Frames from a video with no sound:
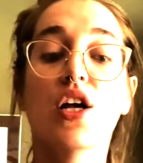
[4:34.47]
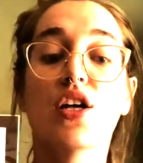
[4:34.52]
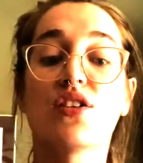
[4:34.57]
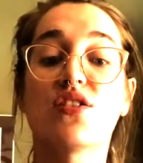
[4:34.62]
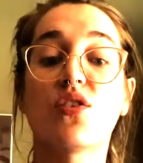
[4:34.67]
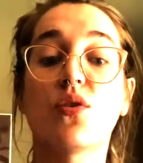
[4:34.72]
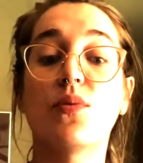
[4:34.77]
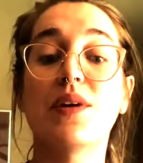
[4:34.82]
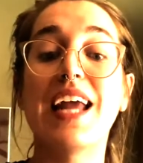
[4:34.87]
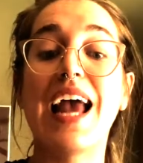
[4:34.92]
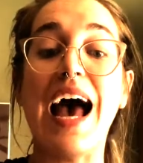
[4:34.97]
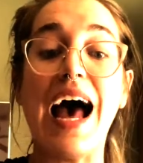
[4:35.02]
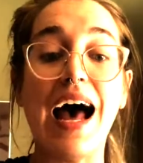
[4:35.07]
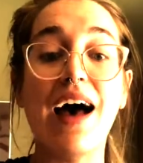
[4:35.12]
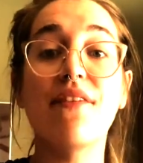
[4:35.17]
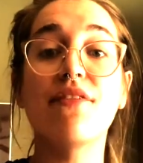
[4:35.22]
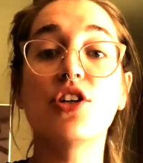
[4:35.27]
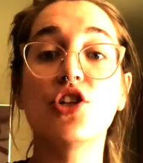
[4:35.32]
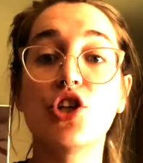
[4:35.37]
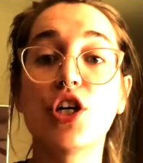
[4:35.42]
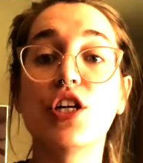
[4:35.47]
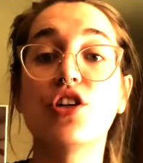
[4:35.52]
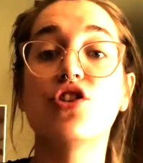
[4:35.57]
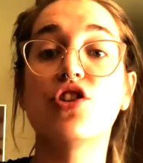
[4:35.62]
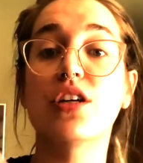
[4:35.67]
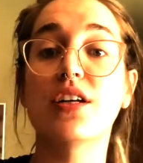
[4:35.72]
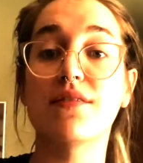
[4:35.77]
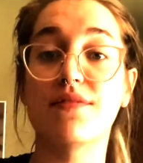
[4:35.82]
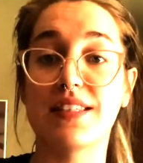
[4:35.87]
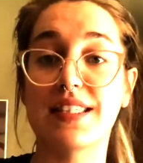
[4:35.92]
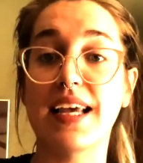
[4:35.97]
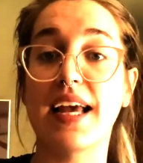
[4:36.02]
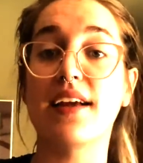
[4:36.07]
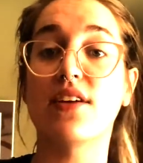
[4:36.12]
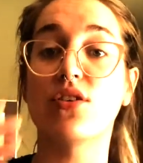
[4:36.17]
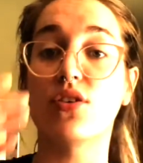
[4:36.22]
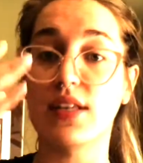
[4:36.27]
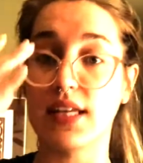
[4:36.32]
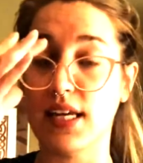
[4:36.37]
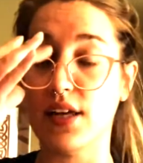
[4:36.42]
So we have a changing of
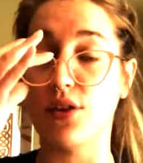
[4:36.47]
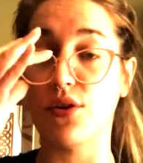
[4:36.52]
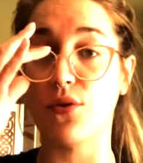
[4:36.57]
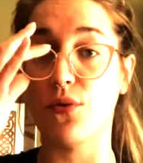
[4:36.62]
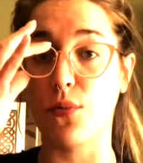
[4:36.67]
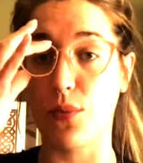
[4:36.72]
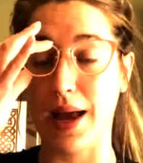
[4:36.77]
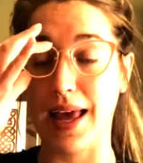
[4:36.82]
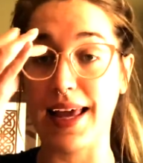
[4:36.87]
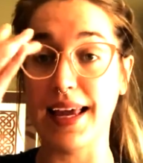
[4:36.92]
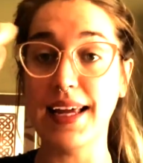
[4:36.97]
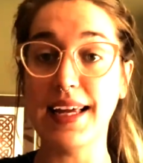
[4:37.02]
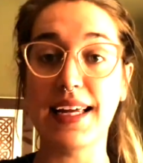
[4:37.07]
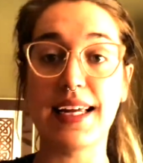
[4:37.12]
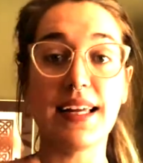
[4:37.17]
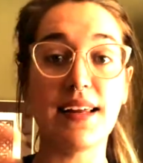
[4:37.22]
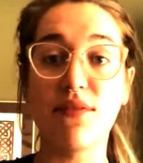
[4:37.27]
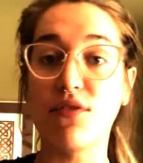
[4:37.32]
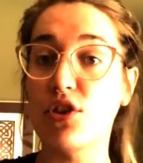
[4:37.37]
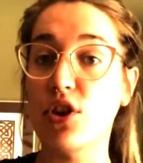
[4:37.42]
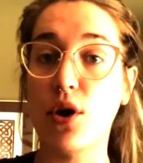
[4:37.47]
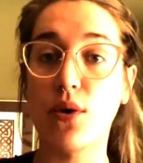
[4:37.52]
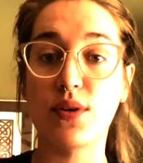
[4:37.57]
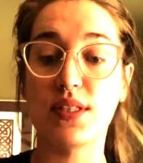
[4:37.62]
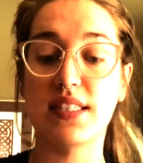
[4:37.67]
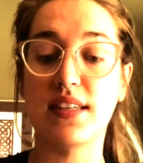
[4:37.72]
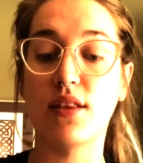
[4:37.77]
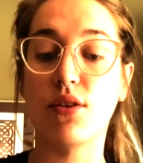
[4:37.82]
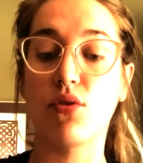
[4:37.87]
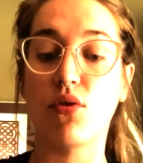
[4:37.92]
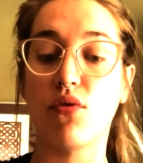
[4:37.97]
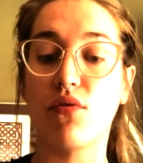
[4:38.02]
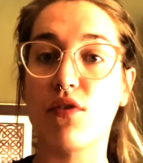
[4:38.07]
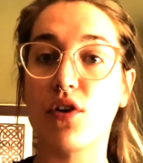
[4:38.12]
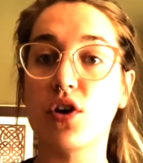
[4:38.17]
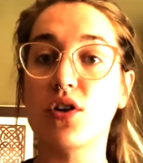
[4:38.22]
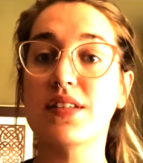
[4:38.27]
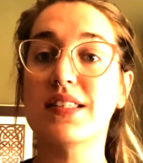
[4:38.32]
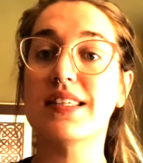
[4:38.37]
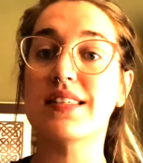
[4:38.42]
cycle either way. Even though it's in the
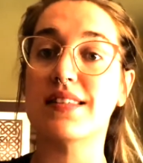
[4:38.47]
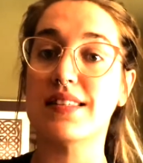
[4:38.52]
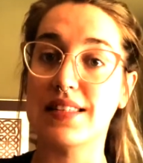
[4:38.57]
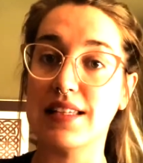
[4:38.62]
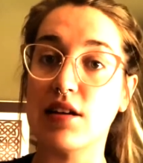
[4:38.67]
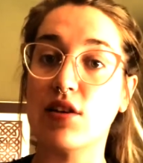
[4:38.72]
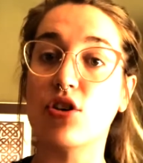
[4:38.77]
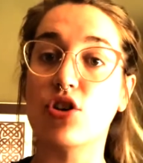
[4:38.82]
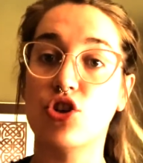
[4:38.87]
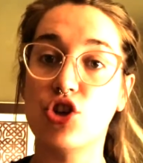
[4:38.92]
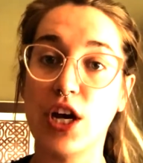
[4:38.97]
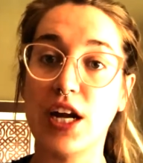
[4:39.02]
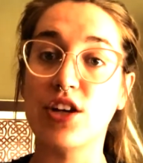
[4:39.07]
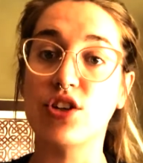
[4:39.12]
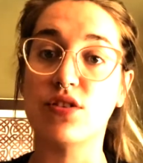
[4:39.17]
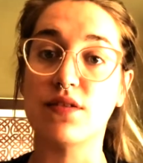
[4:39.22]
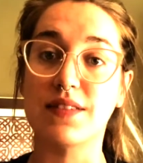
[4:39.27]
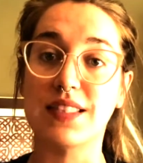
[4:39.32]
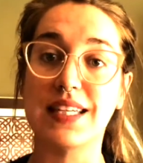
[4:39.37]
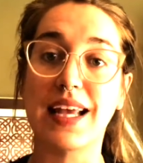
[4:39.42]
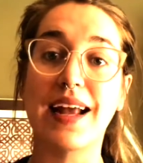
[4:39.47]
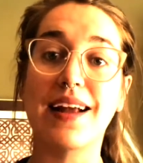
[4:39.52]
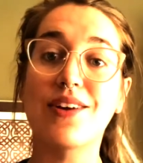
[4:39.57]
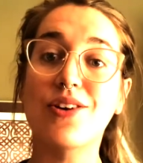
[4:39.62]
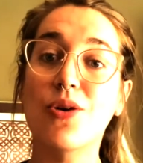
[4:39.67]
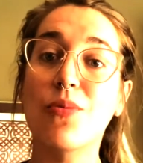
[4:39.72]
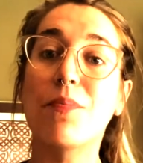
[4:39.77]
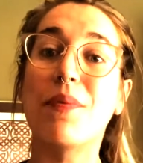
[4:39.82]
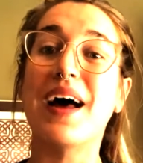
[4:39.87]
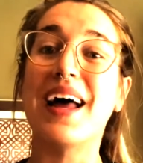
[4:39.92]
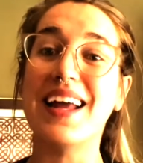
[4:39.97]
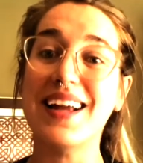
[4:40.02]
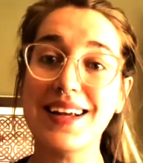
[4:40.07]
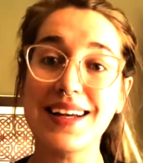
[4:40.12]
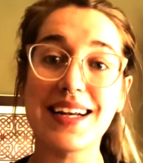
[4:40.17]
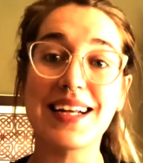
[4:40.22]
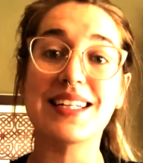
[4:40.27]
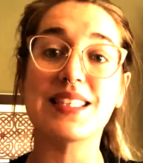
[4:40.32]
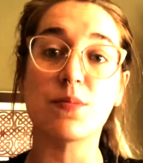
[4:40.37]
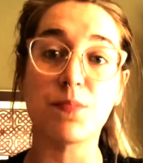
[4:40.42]
reverse, it's still a change of cycle,
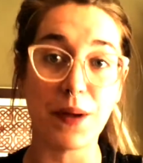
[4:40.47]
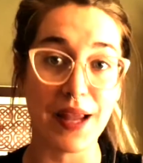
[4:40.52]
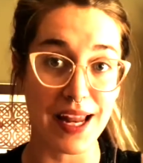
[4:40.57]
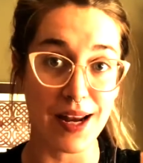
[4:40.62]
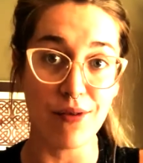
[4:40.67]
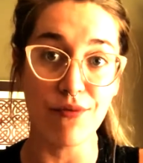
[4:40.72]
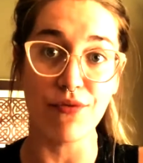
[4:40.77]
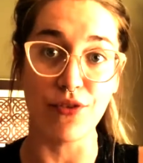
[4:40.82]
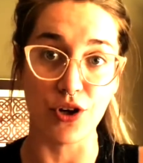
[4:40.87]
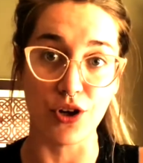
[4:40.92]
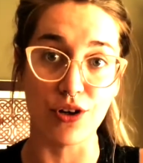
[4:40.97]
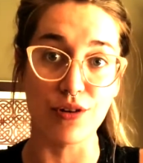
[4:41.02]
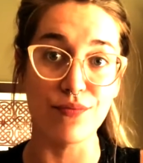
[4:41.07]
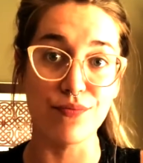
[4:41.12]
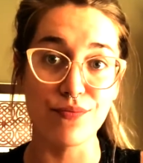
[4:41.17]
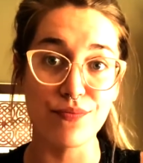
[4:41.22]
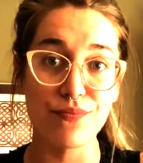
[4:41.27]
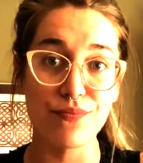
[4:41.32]
but it's painful.